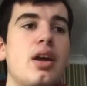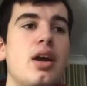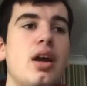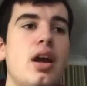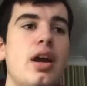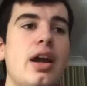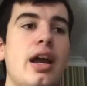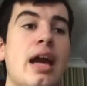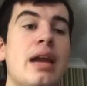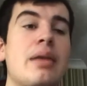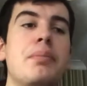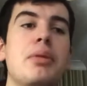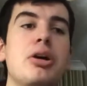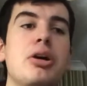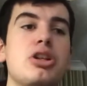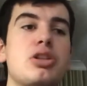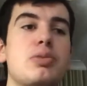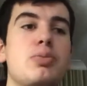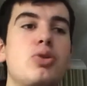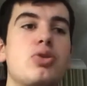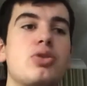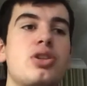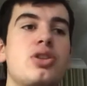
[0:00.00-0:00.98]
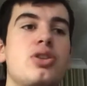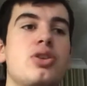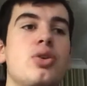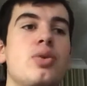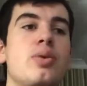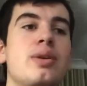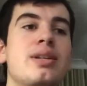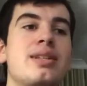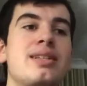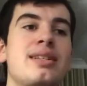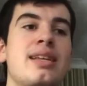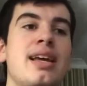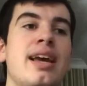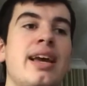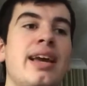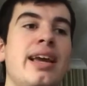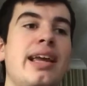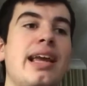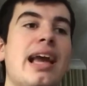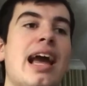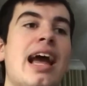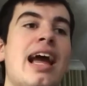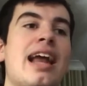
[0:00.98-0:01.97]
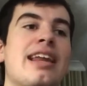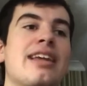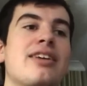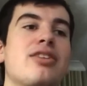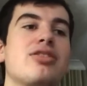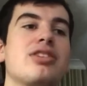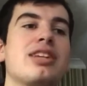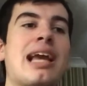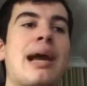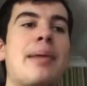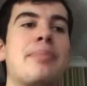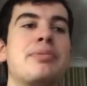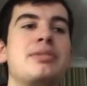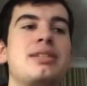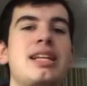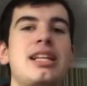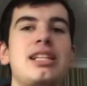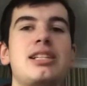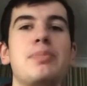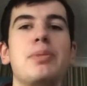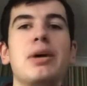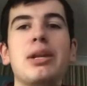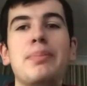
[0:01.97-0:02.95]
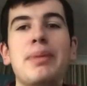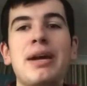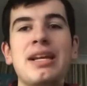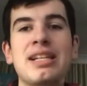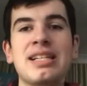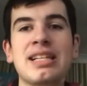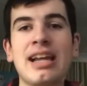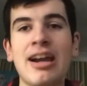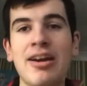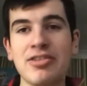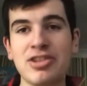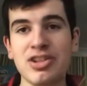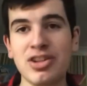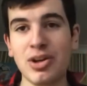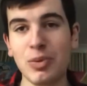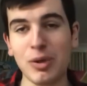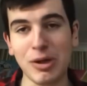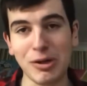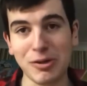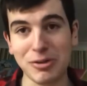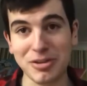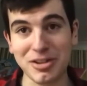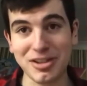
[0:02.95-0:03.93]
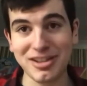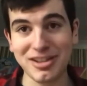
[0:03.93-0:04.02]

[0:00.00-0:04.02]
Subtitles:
He had much more to do and say, and he got decapitated by the best character in the world.